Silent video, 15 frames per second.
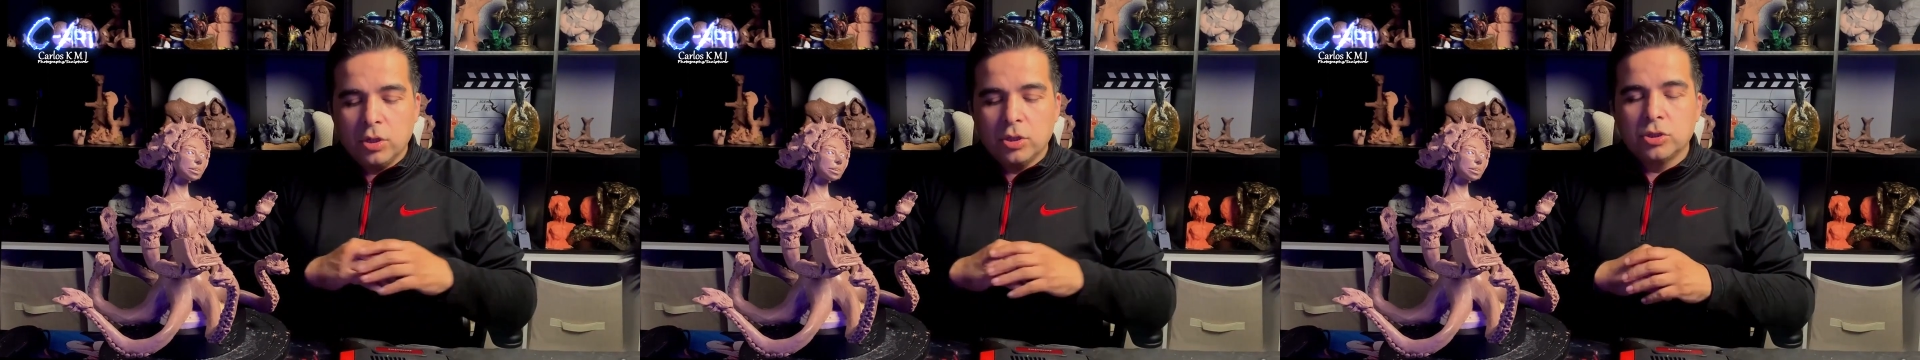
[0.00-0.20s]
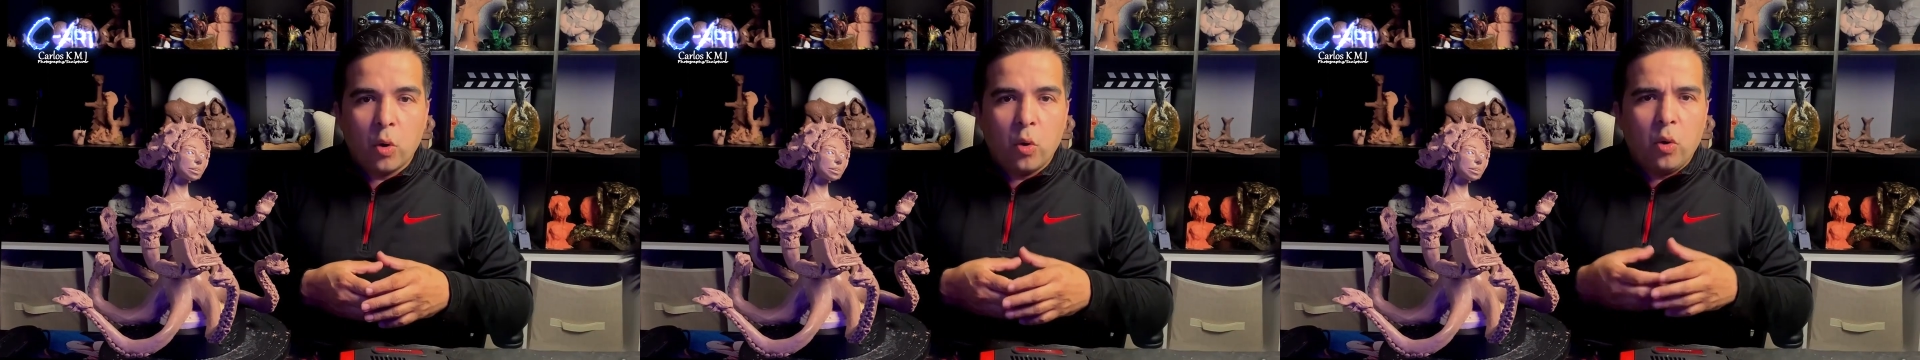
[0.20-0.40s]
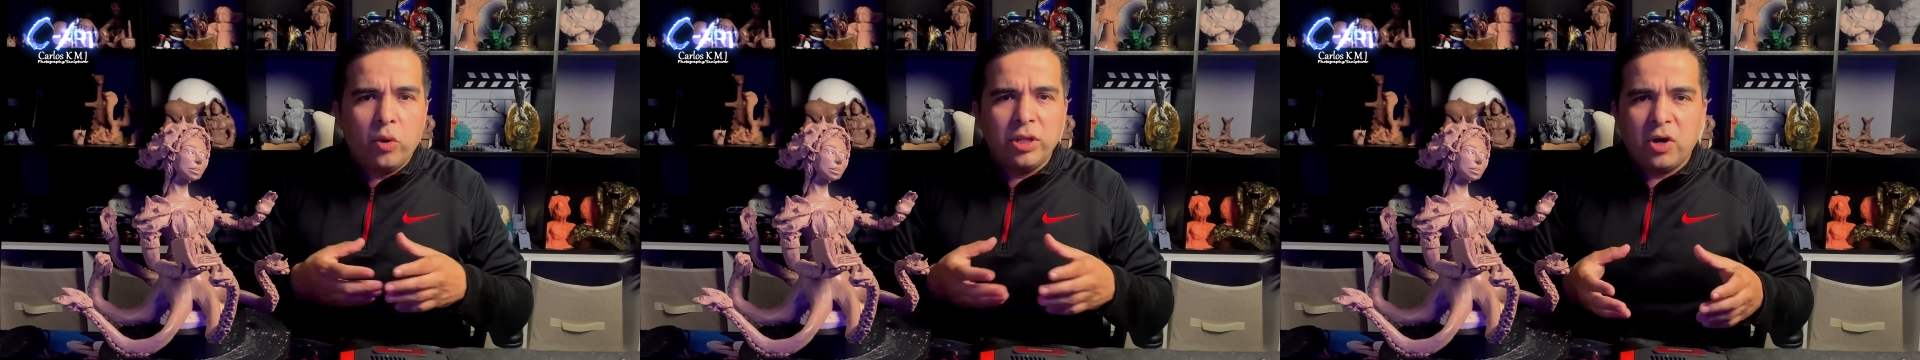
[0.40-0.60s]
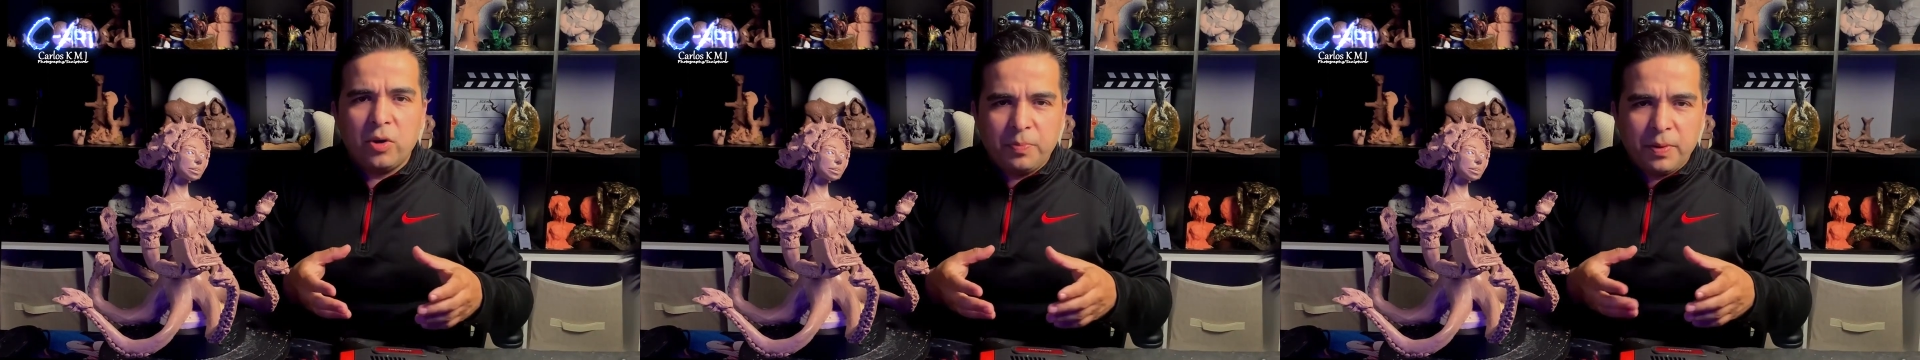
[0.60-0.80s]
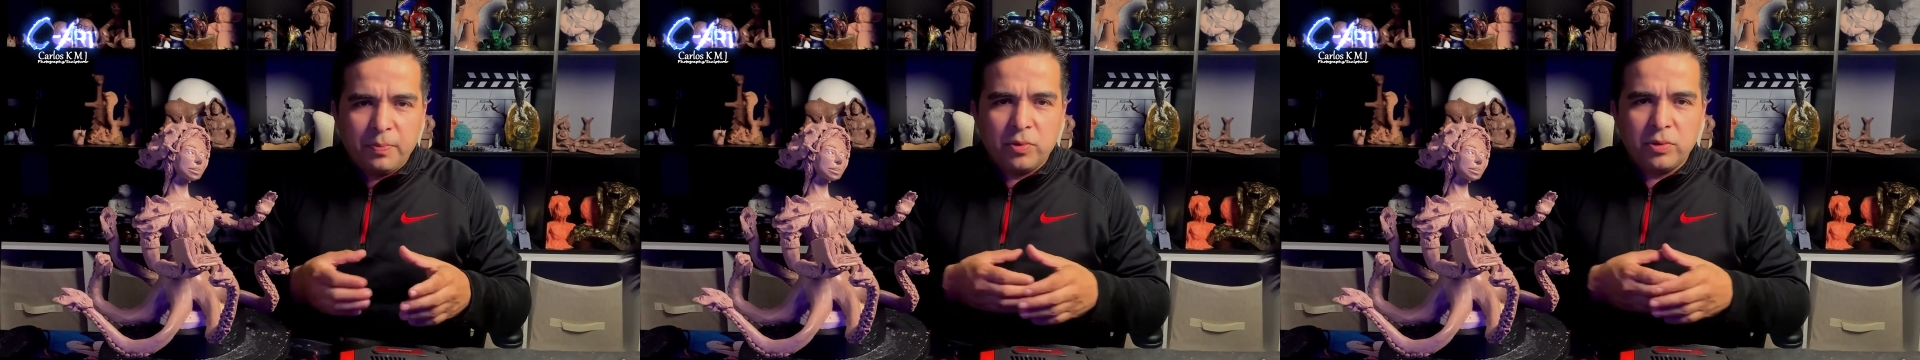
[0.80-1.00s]
Or there are
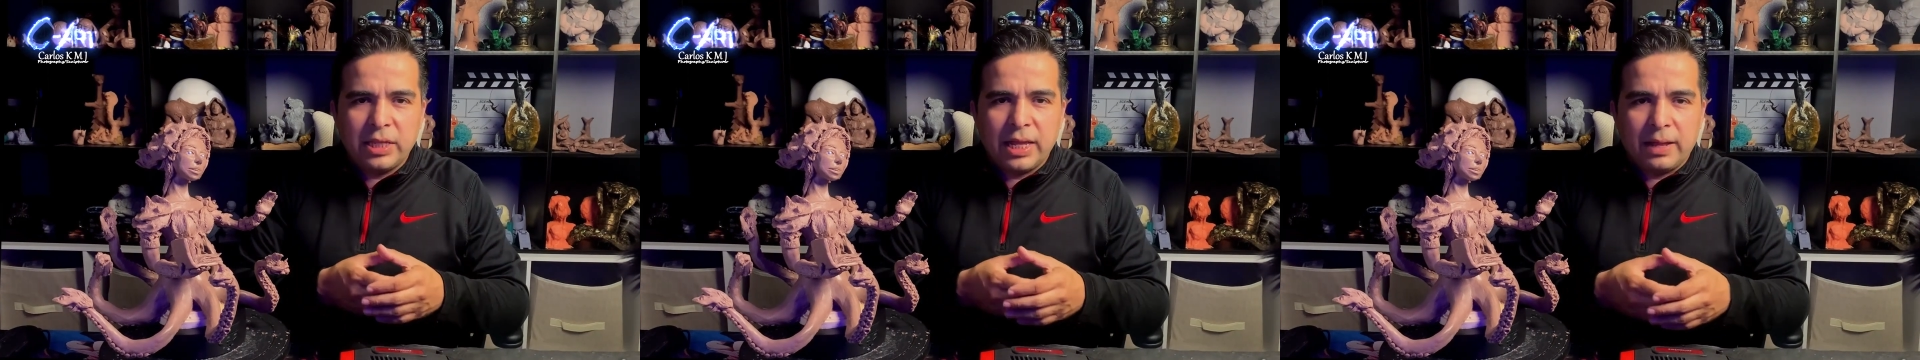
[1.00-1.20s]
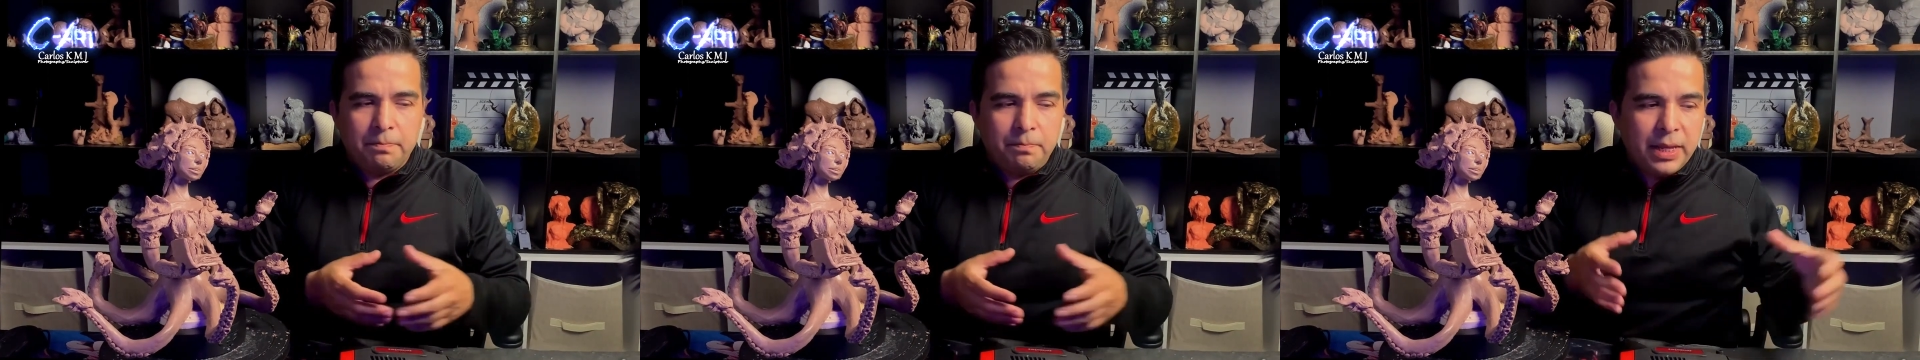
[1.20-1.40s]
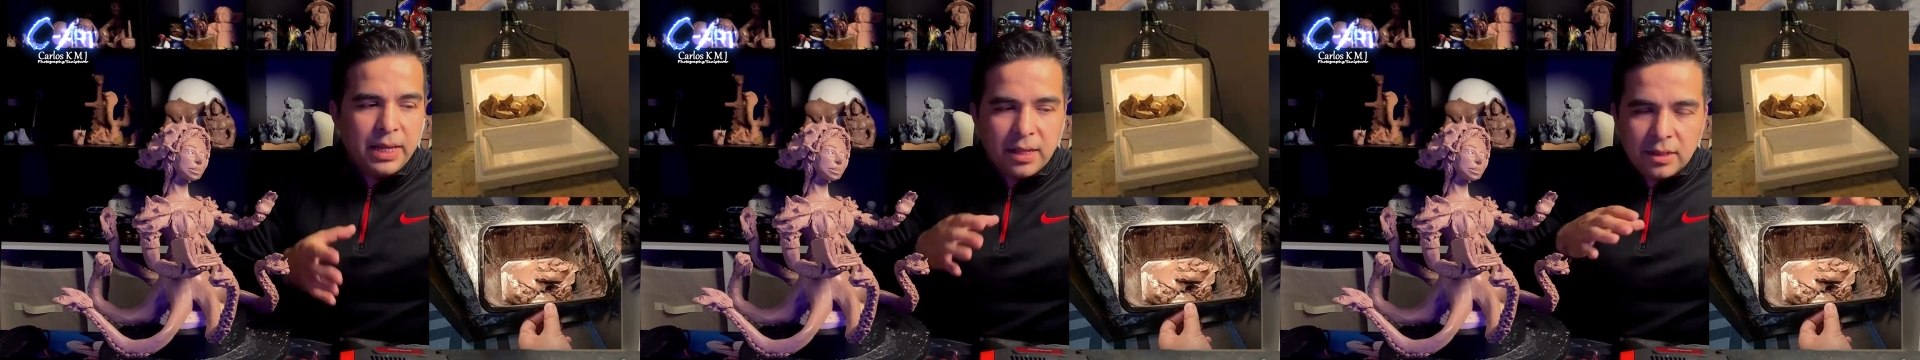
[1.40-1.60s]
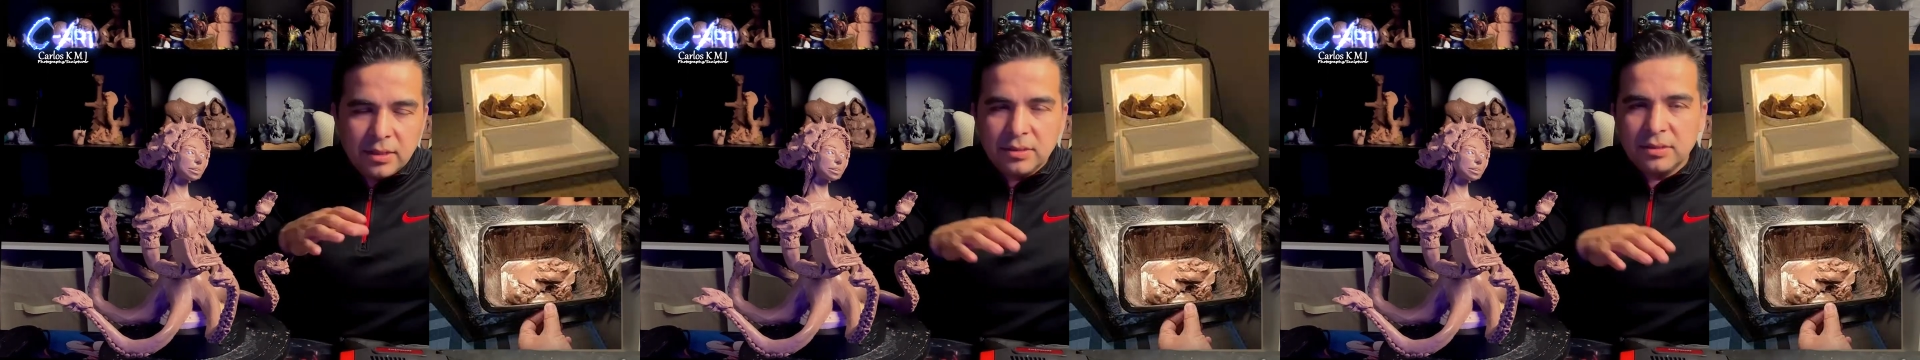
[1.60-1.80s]
people that build